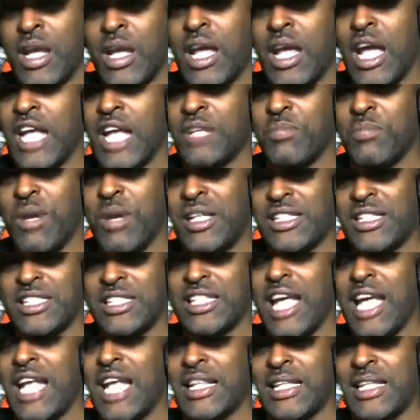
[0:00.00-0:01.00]
As much
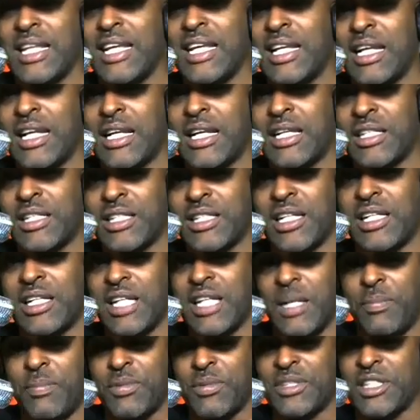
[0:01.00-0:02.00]
as I think the
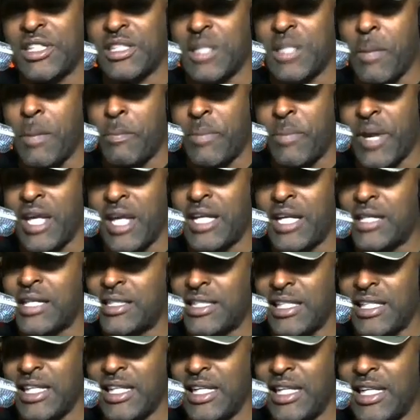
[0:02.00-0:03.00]
Clippers is a better
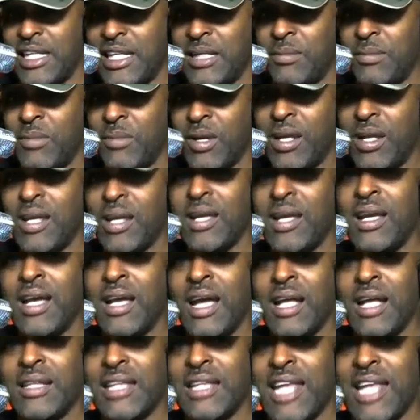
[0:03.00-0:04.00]
team,
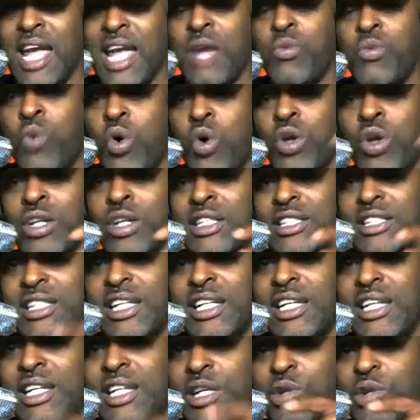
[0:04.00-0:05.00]
they want to
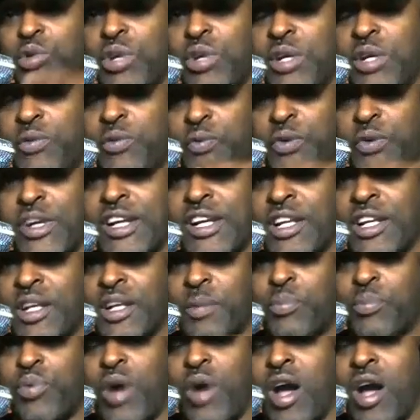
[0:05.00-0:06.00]
see the Greek freaking
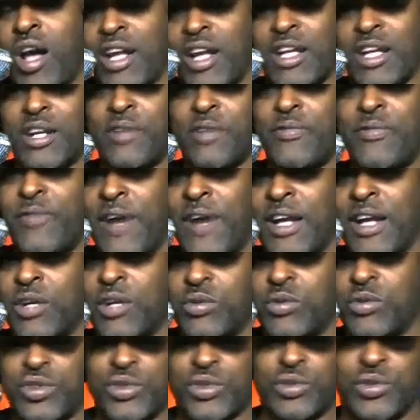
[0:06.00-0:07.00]
LeBron in the
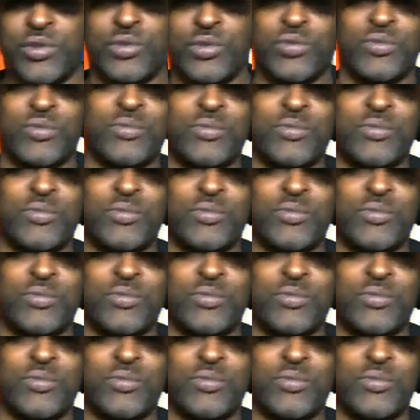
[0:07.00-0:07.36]
finals, dude.